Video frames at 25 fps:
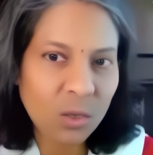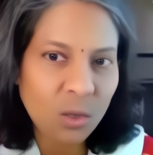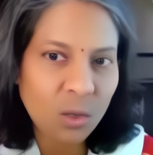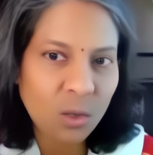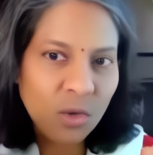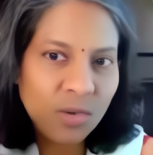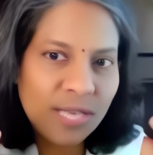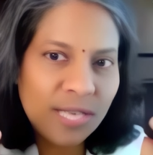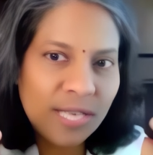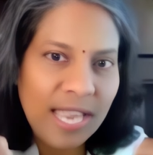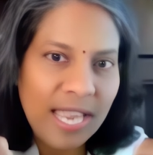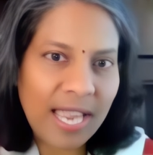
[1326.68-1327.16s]
you
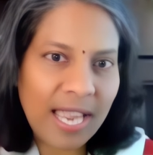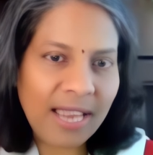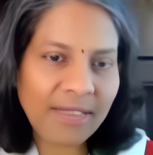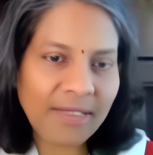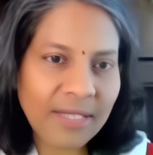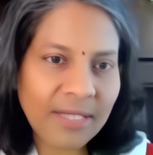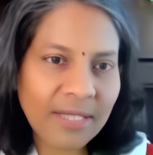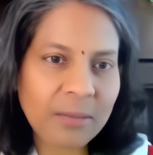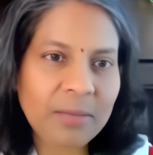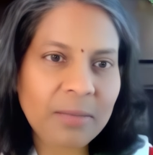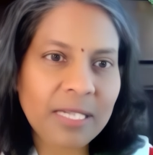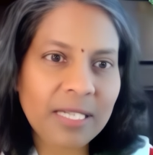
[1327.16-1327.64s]
already
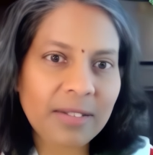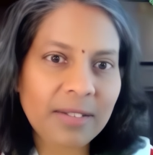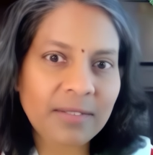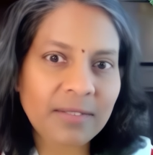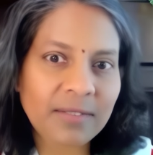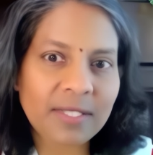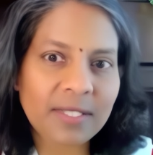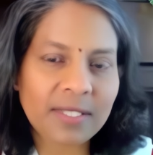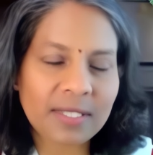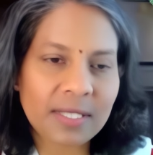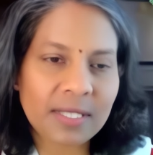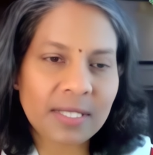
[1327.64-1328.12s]
have the belief
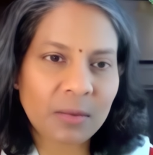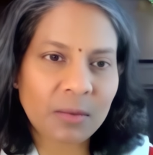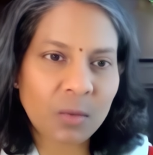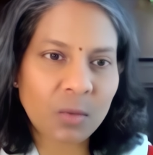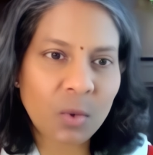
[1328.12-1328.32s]
system.